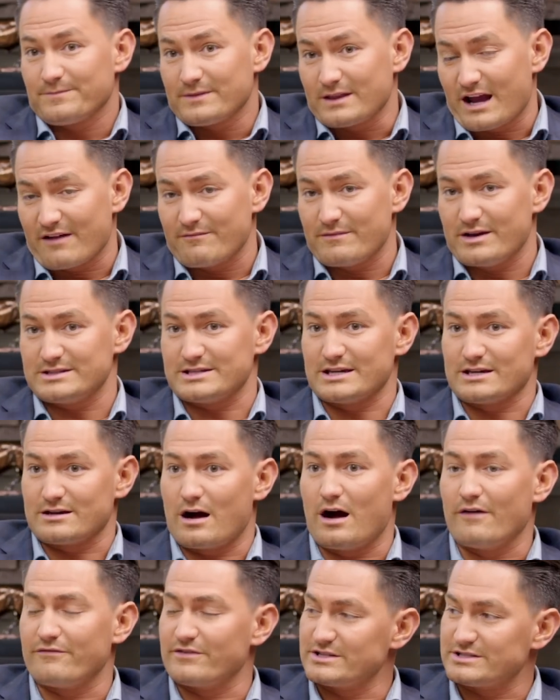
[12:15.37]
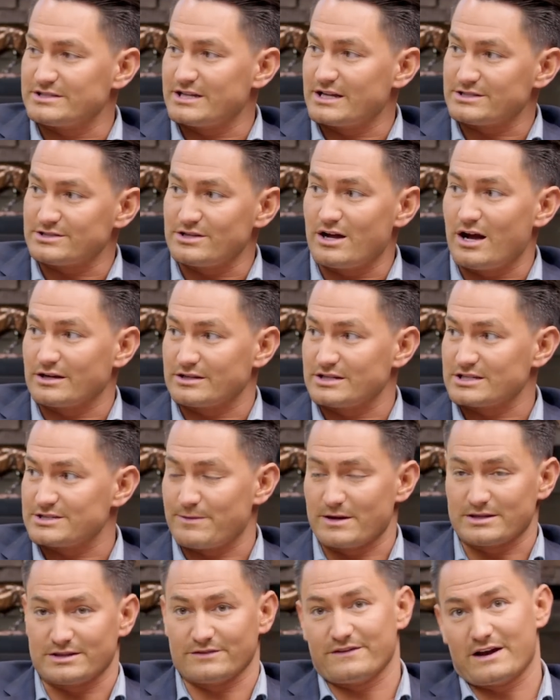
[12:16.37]
I maintain confidence in that stock,
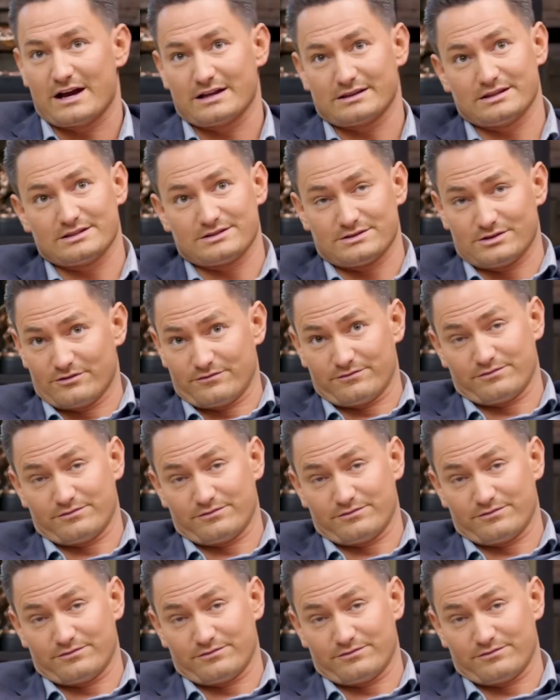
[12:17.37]
despite the fact that it's,